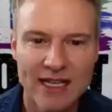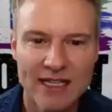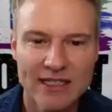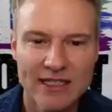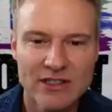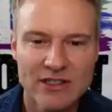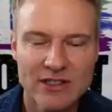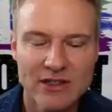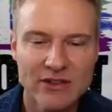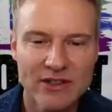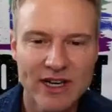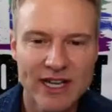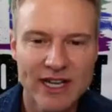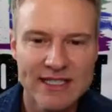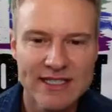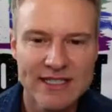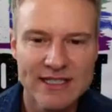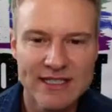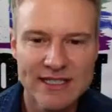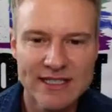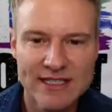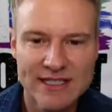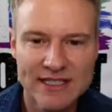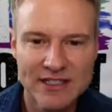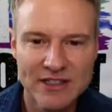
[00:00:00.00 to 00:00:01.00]
It's so nice to
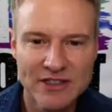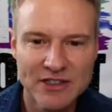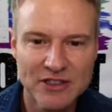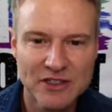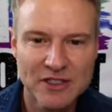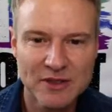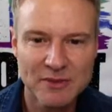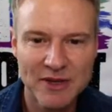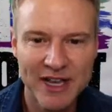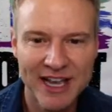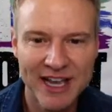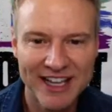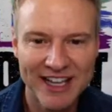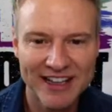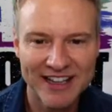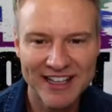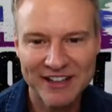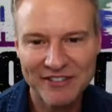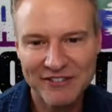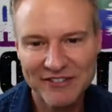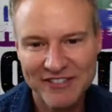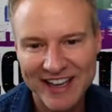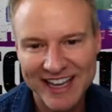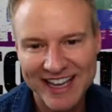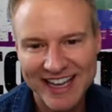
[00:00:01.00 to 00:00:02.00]
see your smiling
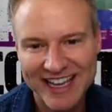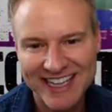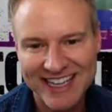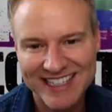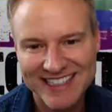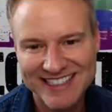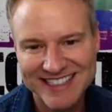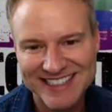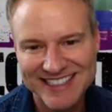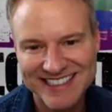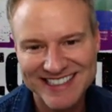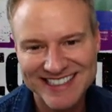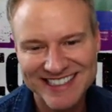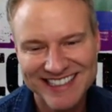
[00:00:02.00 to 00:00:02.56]
face